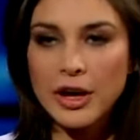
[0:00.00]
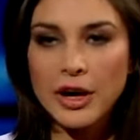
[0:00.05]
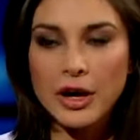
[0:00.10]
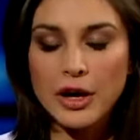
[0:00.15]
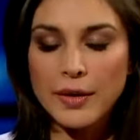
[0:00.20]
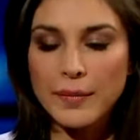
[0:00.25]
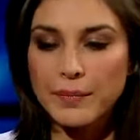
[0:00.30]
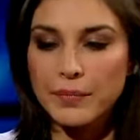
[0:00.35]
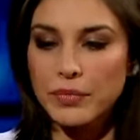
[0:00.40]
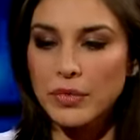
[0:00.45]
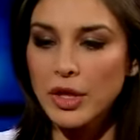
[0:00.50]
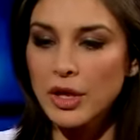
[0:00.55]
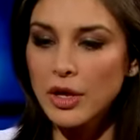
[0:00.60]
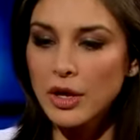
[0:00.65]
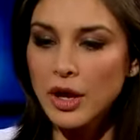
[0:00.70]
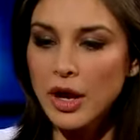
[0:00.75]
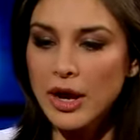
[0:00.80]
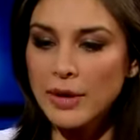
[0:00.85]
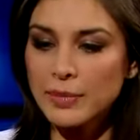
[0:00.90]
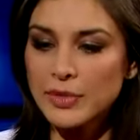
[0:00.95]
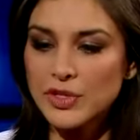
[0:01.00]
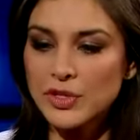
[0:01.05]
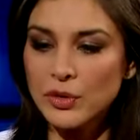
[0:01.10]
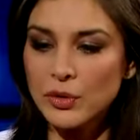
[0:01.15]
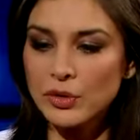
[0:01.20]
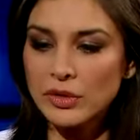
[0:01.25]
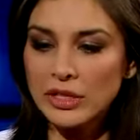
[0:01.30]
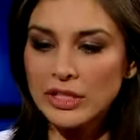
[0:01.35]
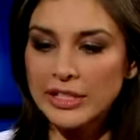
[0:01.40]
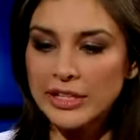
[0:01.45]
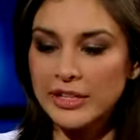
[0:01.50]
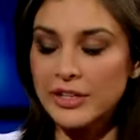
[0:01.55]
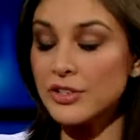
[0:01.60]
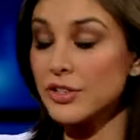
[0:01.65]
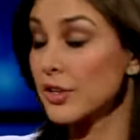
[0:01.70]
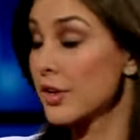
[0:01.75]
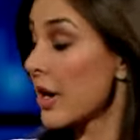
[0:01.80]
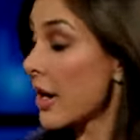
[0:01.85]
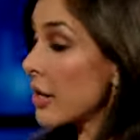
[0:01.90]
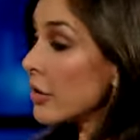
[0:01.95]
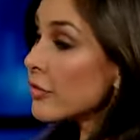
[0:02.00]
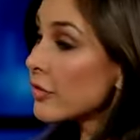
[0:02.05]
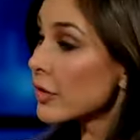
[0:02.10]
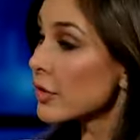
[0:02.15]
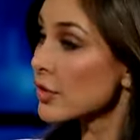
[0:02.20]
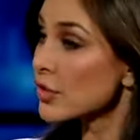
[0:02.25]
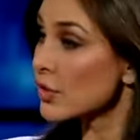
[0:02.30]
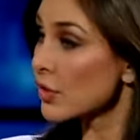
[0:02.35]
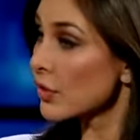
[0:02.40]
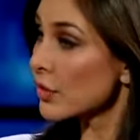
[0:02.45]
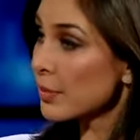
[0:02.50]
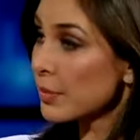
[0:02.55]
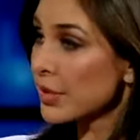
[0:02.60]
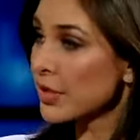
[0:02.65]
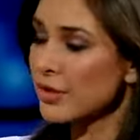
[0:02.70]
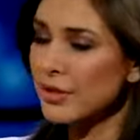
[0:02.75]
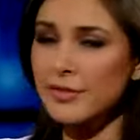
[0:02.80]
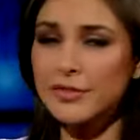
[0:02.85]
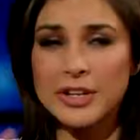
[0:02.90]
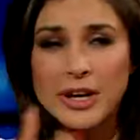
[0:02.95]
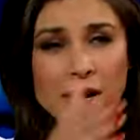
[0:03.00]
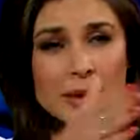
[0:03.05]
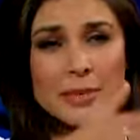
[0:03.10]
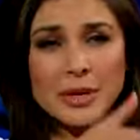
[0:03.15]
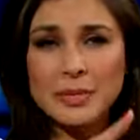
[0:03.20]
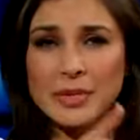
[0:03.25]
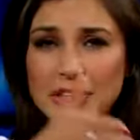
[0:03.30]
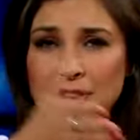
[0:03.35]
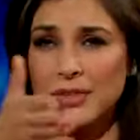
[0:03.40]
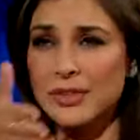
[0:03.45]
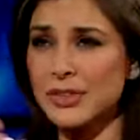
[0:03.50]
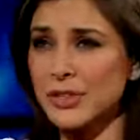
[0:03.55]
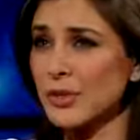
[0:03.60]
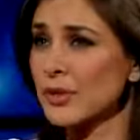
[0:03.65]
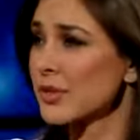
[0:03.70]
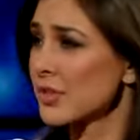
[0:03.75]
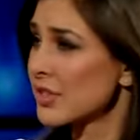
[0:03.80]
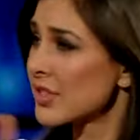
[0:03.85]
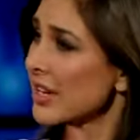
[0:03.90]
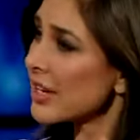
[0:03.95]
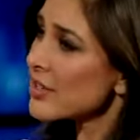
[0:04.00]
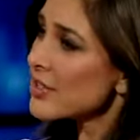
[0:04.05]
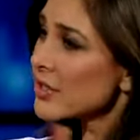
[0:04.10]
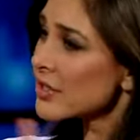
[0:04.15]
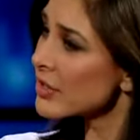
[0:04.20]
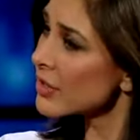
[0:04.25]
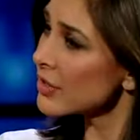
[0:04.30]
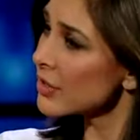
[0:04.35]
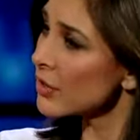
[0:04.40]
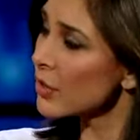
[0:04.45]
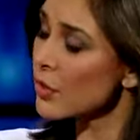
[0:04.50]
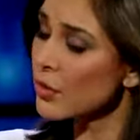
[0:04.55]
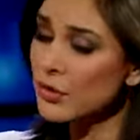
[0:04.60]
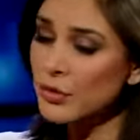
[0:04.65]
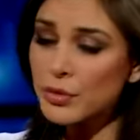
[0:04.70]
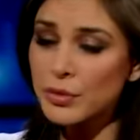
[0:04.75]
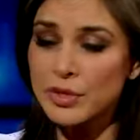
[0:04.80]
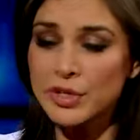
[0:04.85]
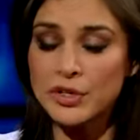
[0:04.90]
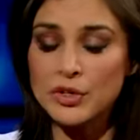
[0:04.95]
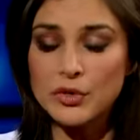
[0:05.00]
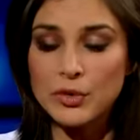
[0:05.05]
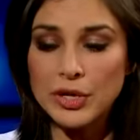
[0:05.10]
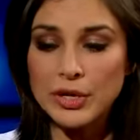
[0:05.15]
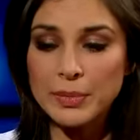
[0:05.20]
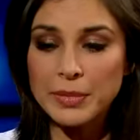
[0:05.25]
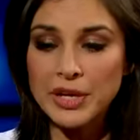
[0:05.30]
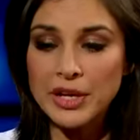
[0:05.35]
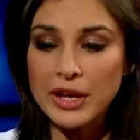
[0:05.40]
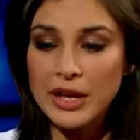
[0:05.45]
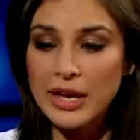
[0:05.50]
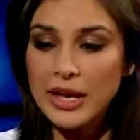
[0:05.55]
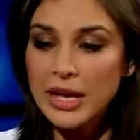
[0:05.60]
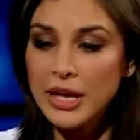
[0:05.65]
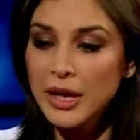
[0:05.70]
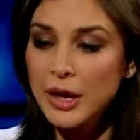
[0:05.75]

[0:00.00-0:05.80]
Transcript: I was certainly in denial for a certain period of time. I mean, there are certain stages that you go through in your treatment.